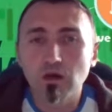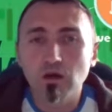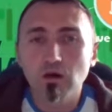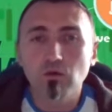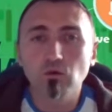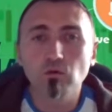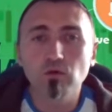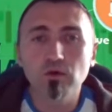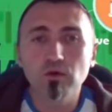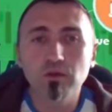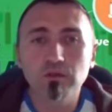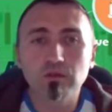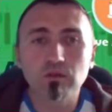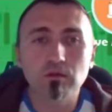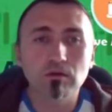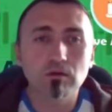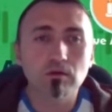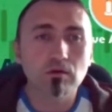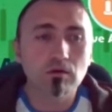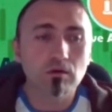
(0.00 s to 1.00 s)
with
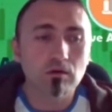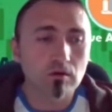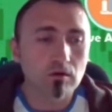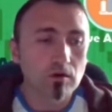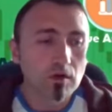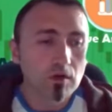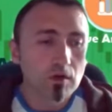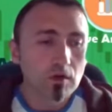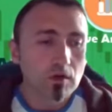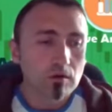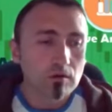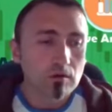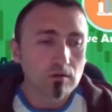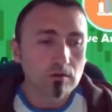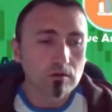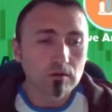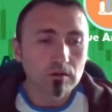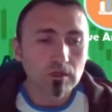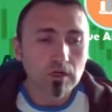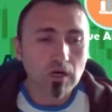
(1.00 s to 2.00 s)
a
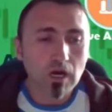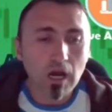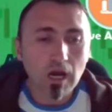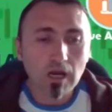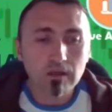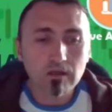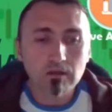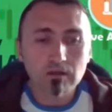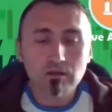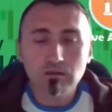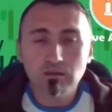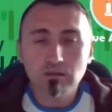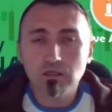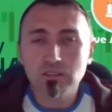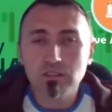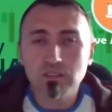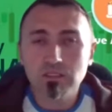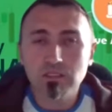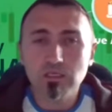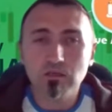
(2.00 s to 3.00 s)
higher
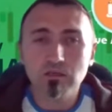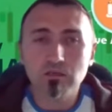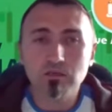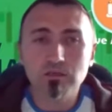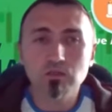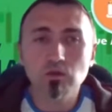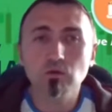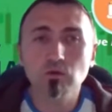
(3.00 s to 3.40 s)
interest yield.